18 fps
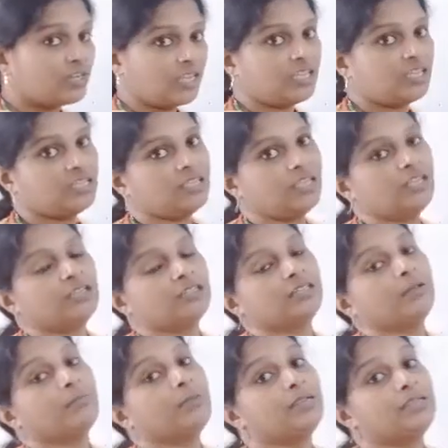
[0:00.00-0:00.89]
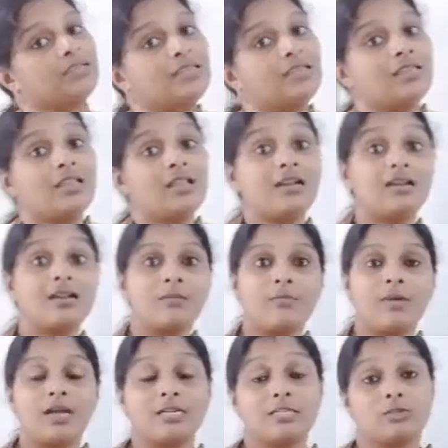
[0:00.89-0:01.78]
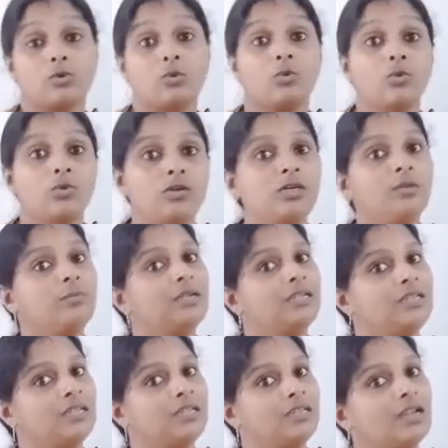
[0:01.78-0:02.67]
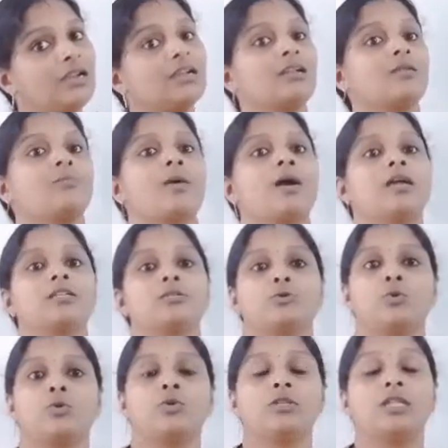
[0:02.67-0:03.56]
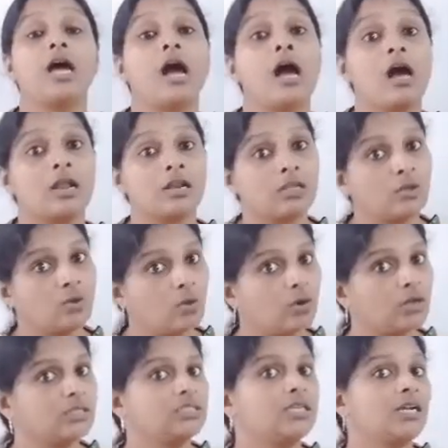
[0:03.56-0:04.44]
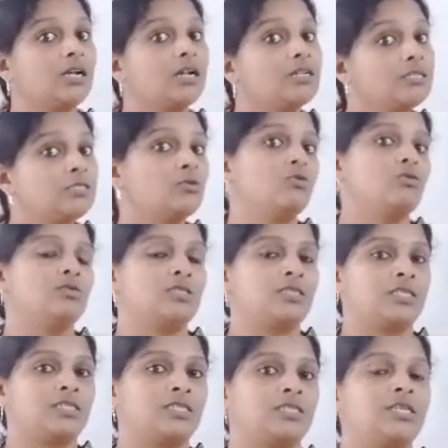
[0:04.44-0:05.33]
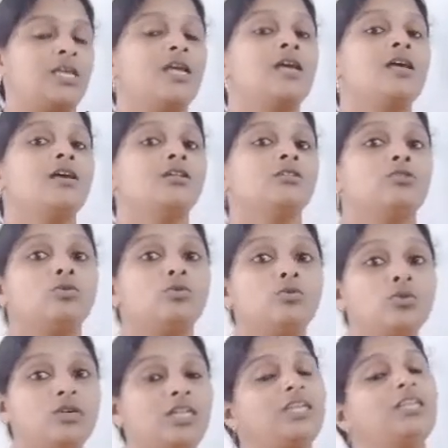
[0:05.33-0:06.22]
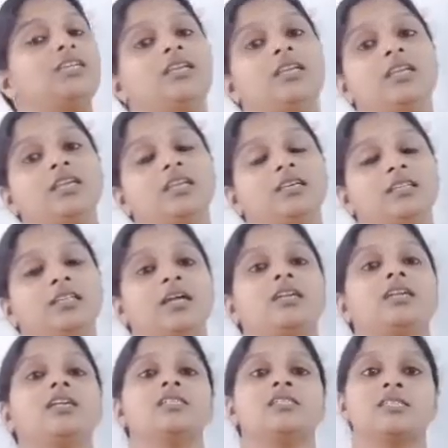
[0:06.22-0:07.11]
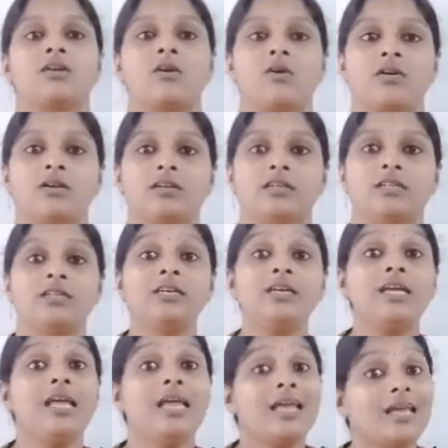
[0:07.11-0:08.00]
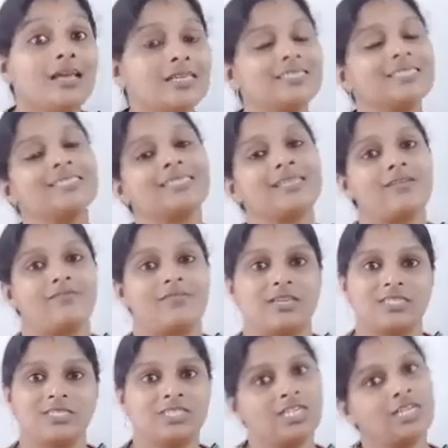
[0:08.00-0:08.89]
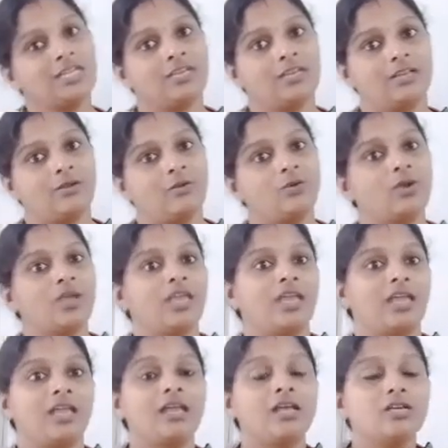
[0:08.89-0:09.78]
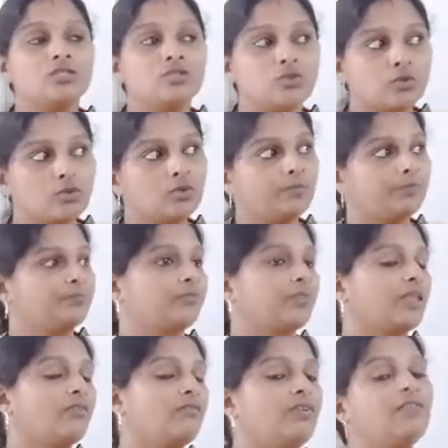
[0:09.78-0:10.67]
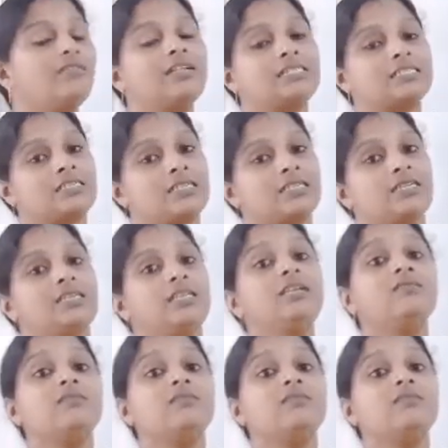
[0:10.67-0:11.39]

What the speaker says: taking the material remains, old material remains or the archaeological sources through digging, that is called excavation. Okay, so we will study